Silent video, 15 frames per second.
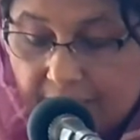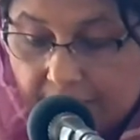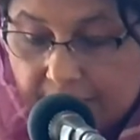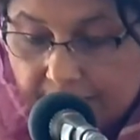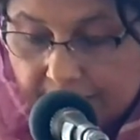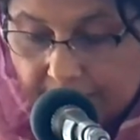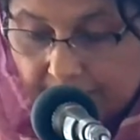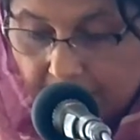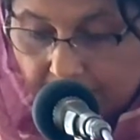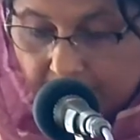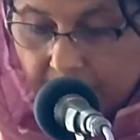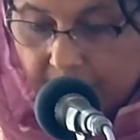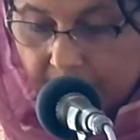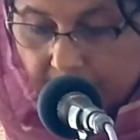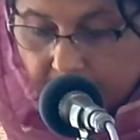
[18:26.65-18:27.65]
ras,
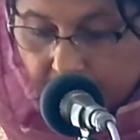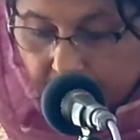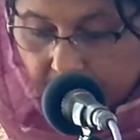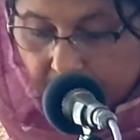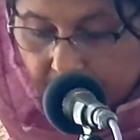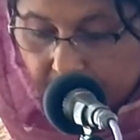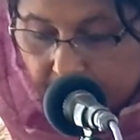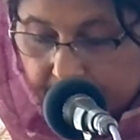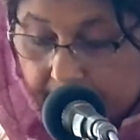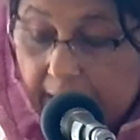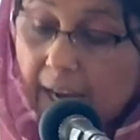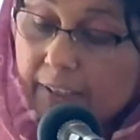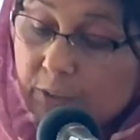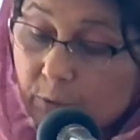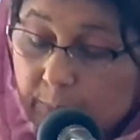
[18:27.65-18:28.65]
the
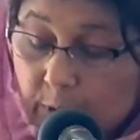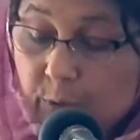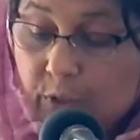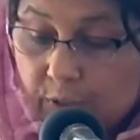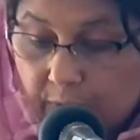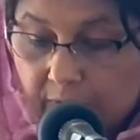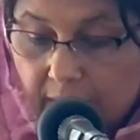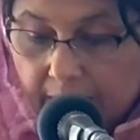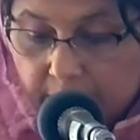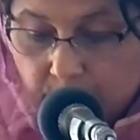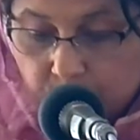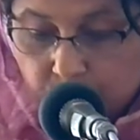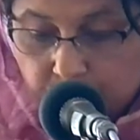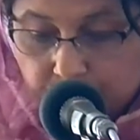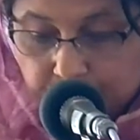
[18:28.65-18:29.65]
attributes of
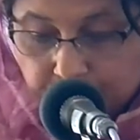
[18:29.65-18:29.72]
Vaheguru.